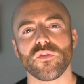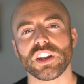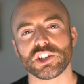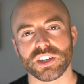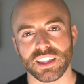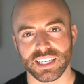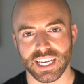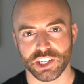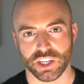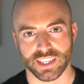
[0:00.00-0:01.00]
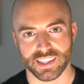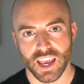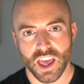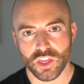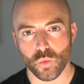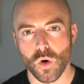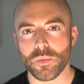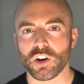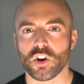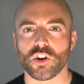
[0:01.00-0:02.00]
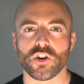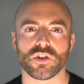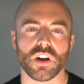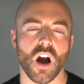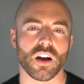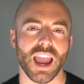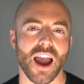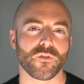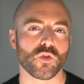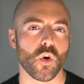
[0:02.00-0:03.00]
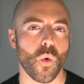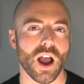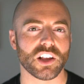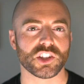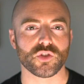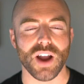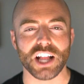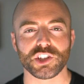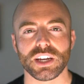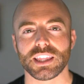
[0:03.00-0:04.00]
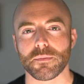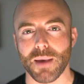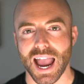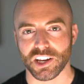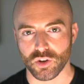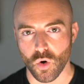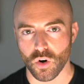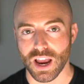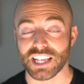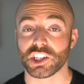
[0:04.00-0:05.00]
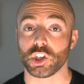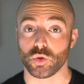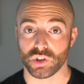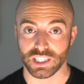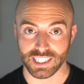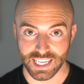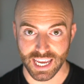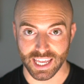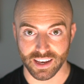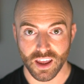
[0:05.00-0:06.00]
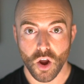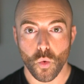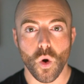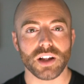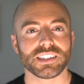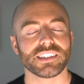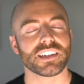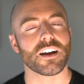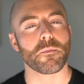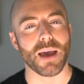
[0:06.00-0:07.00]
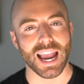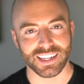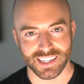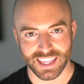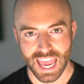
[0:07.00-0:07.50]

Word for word: finishing the dishes, the woman heard her dog after a while scratching at the back door as he usually did, wanting to come back into the